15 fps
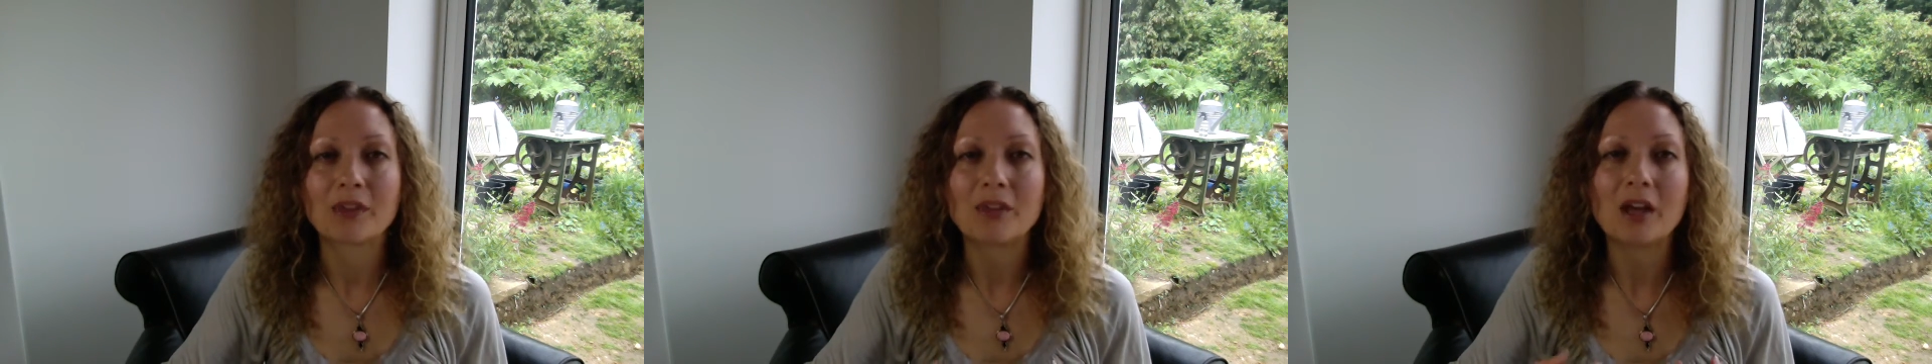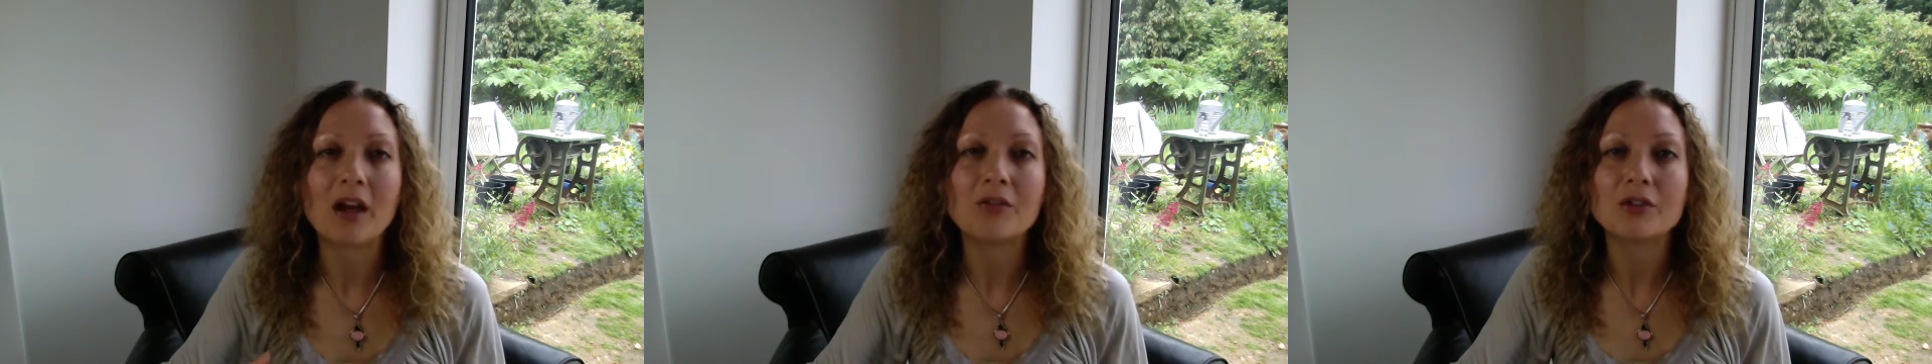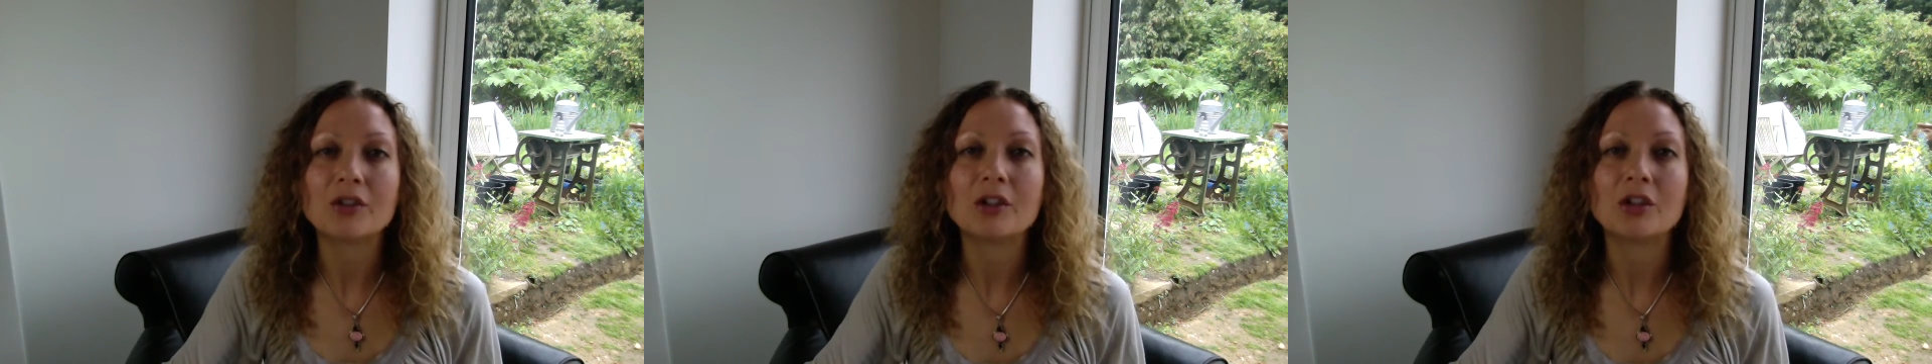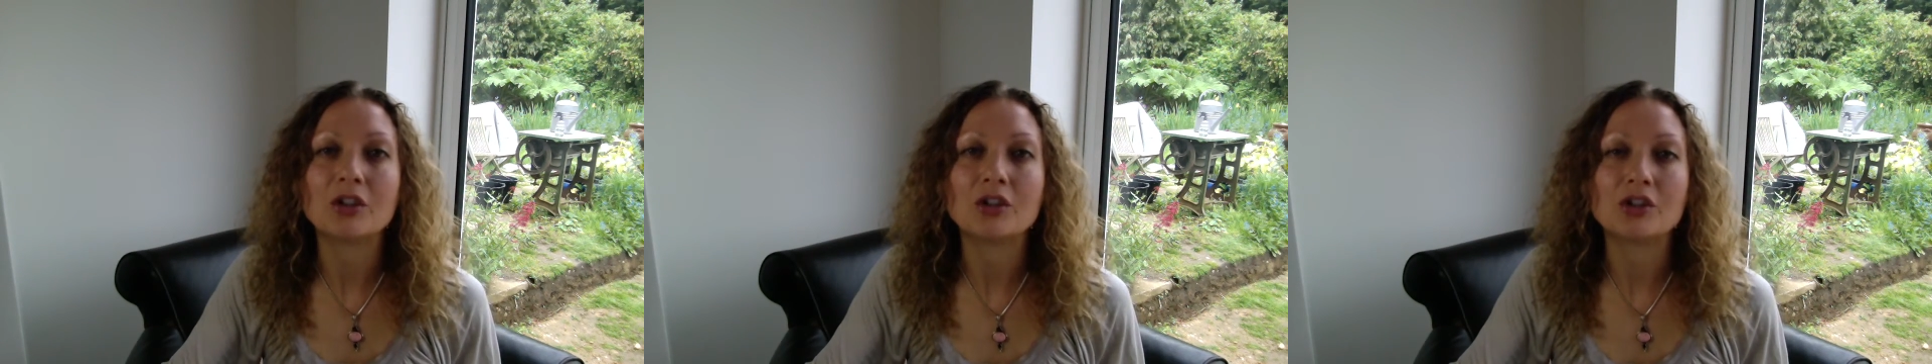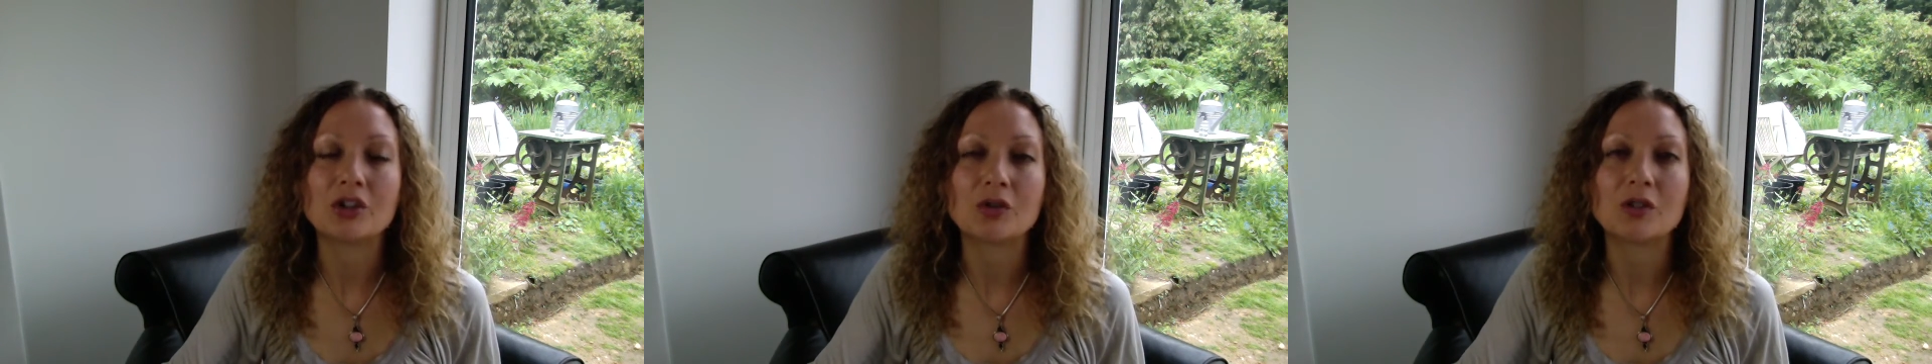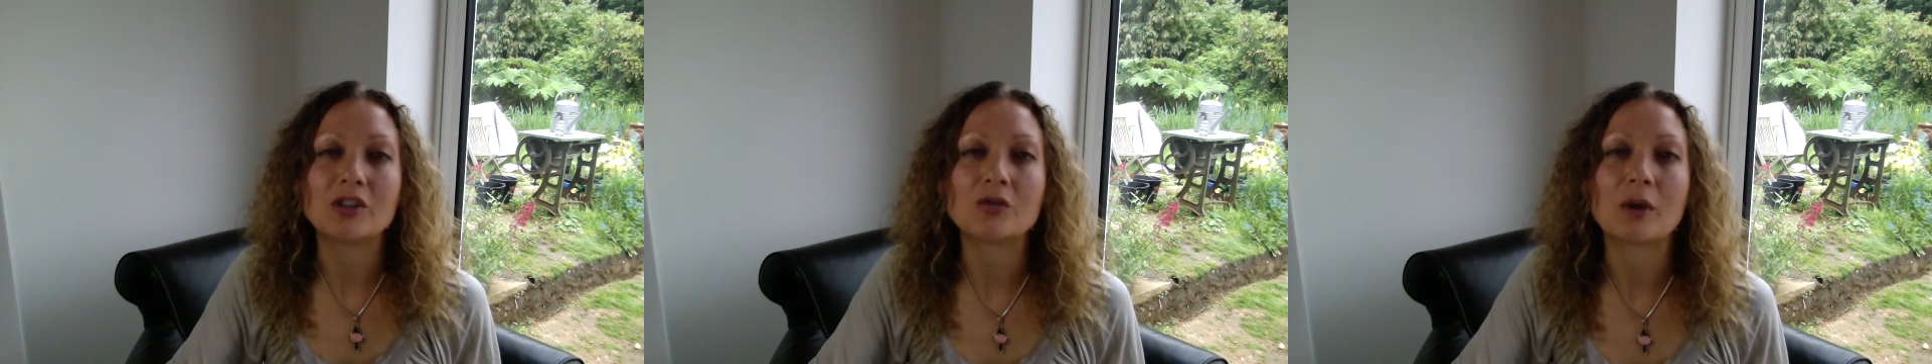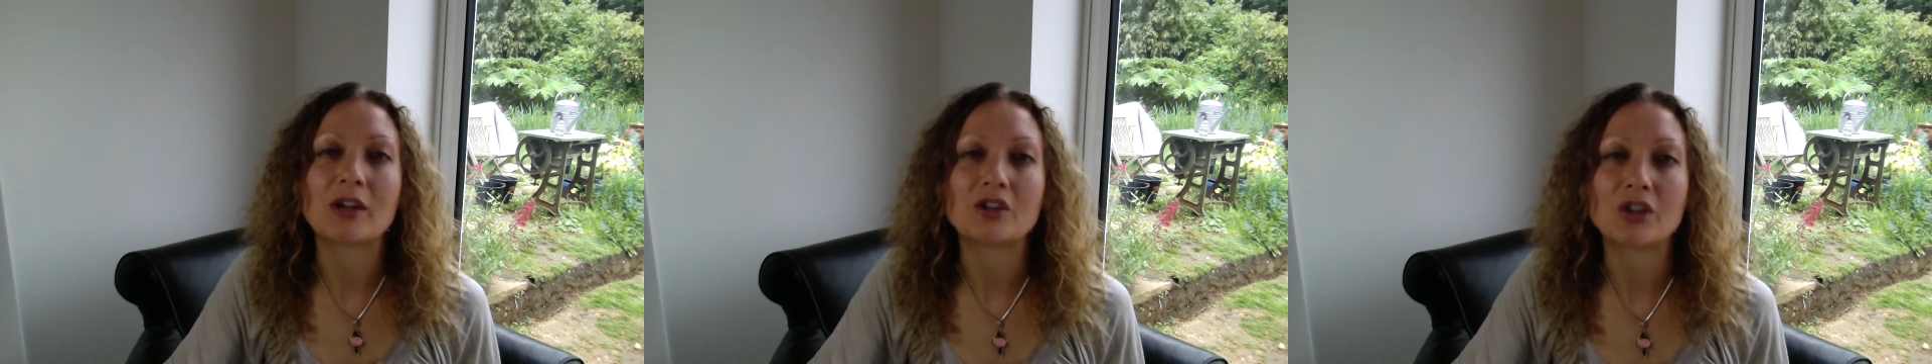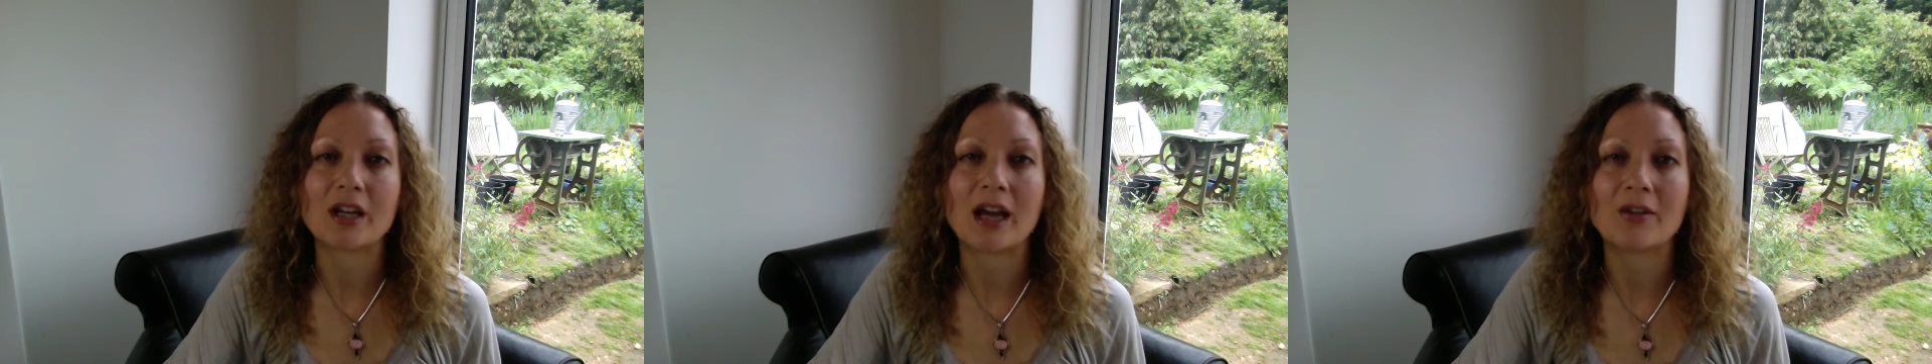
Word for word: The other thing you can do is to actually